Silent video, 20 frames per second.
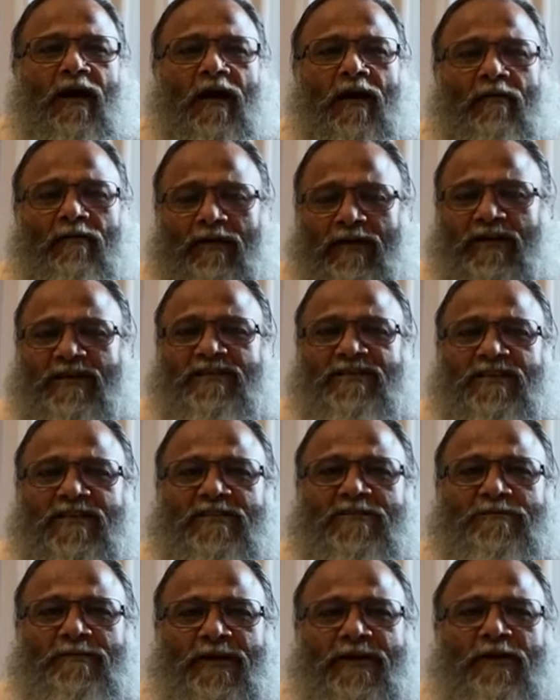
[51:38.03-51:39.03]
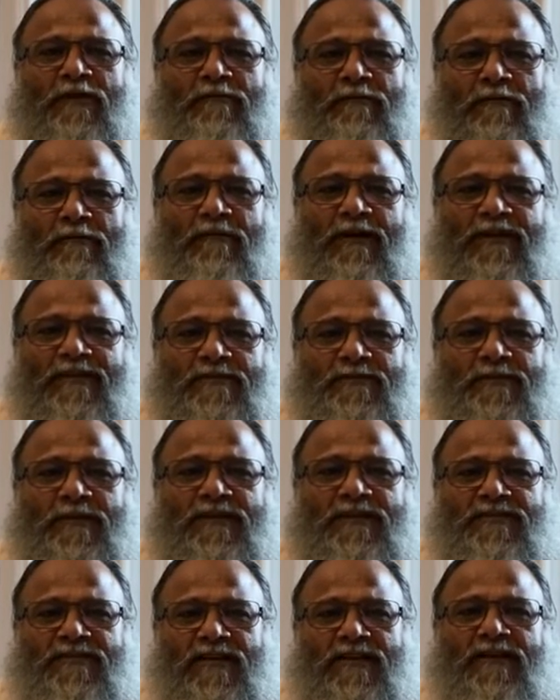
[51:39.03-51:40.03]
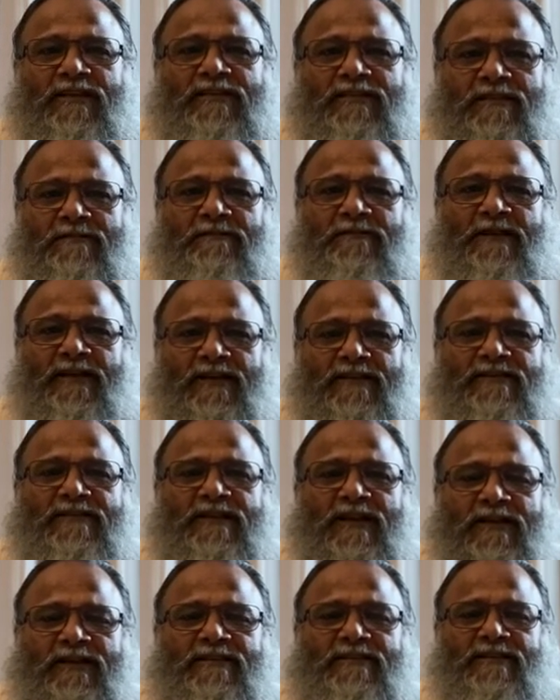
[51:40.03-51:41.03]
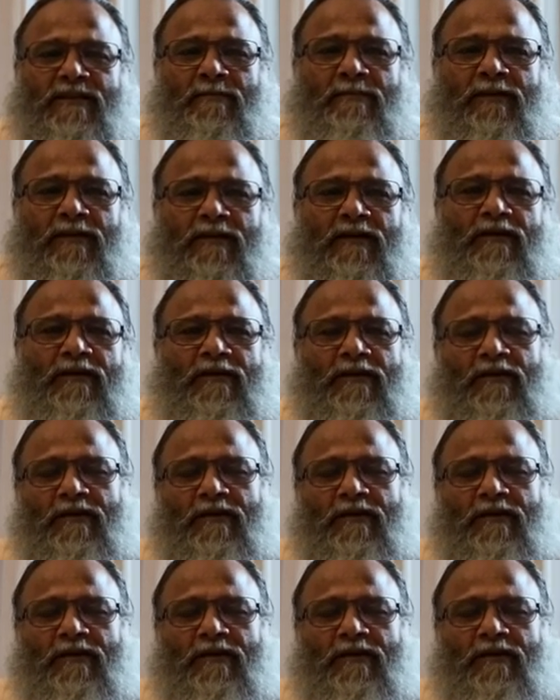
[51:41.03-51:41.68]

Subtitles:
Our assessment of a wise person is if he has said some